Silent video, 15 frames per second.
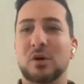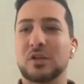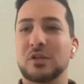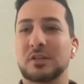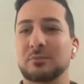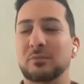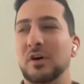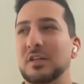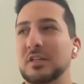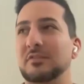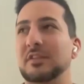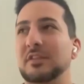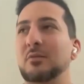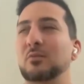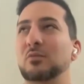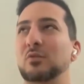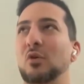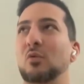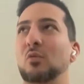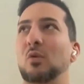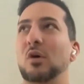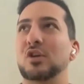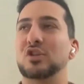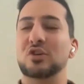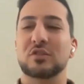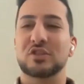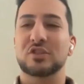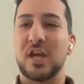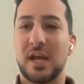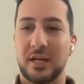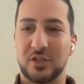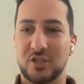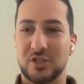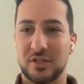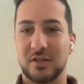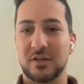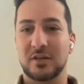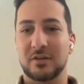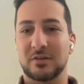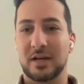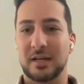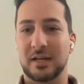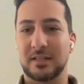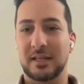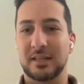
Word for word: want you to change, right?